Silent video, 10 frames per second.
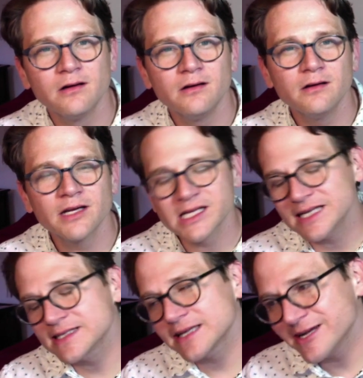And in
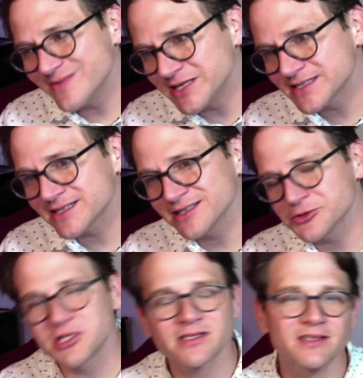that same instant,
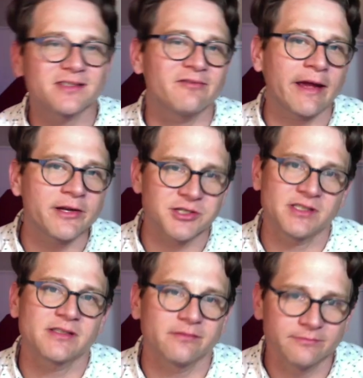Jesus
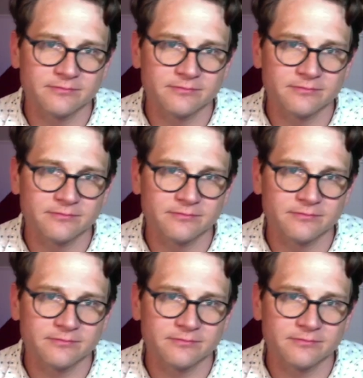vanishes.